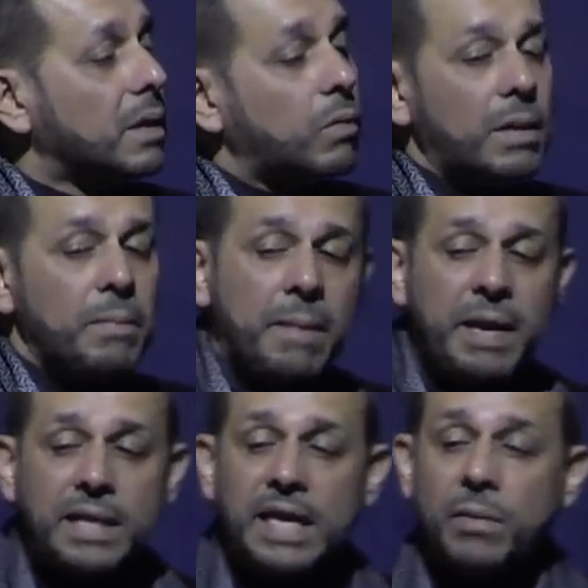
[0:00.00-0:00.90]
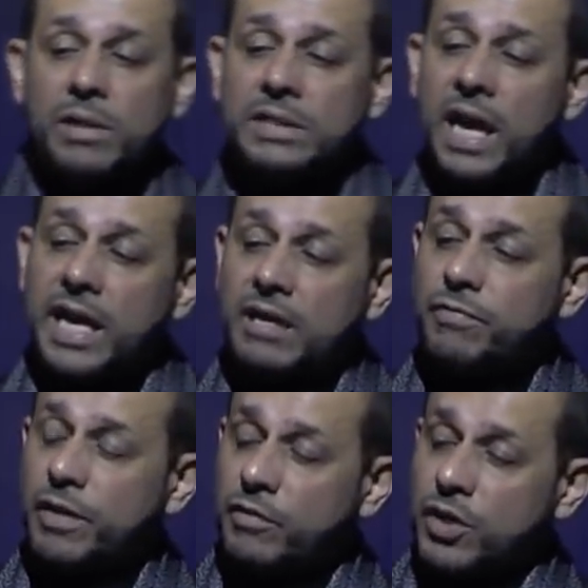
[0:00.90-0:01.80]
Well, maybe they will die in
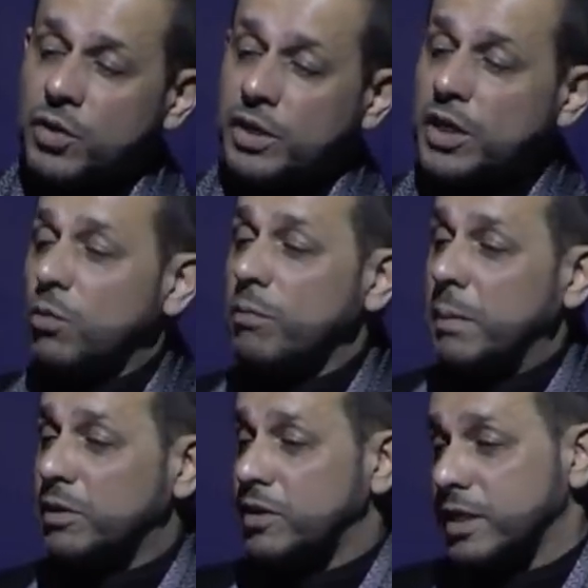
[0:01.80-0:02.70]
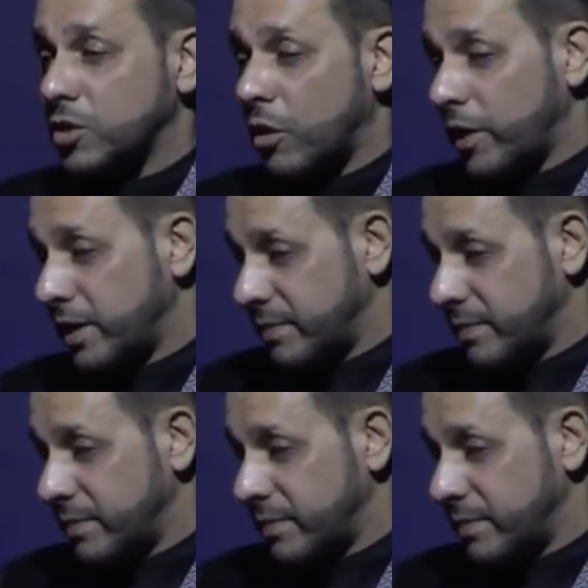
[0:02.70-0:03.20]
front of you and you won't be able to say sorry.